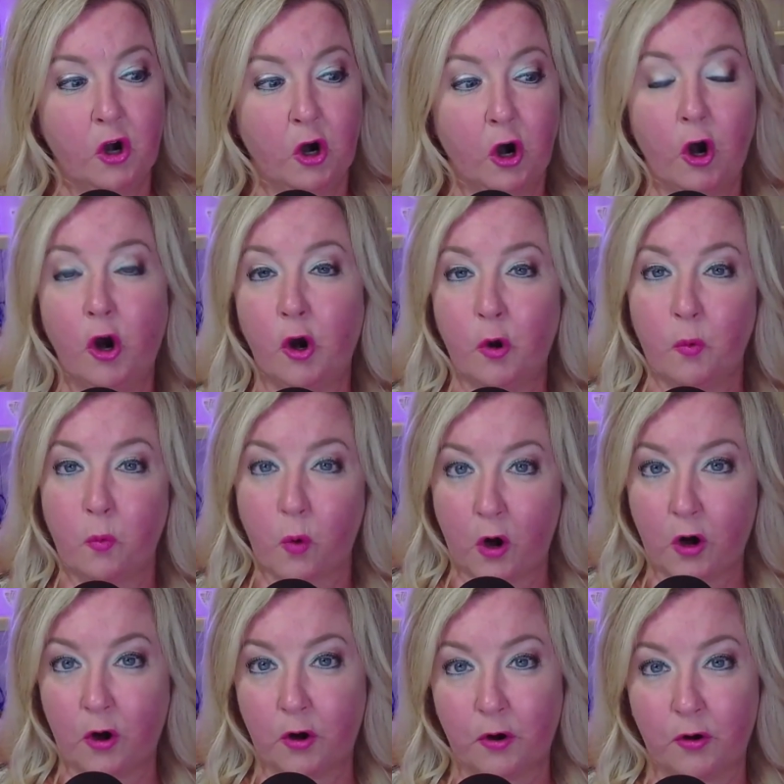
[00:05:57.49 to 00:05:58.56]
her
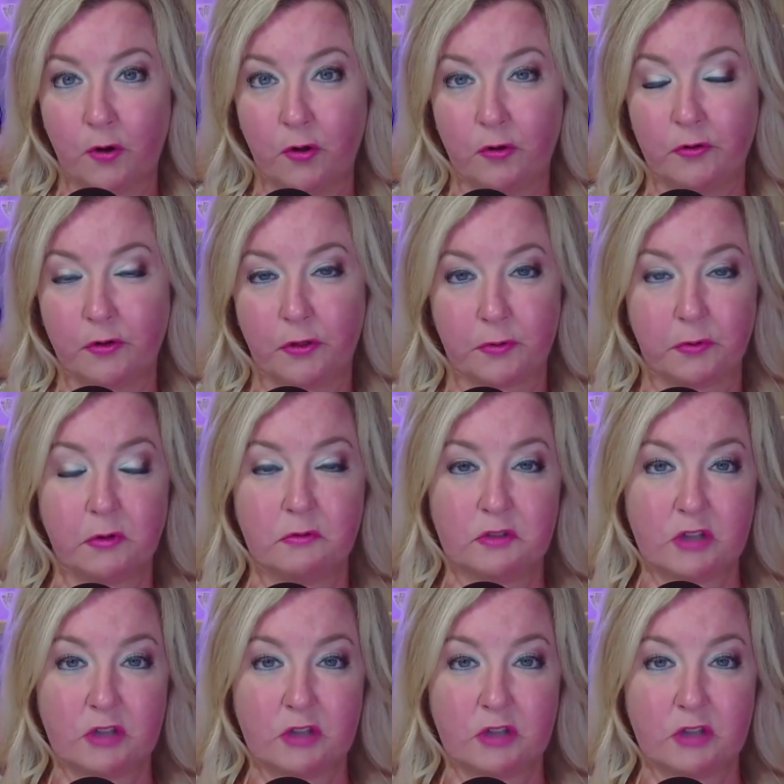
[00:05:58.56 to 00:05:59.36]
world through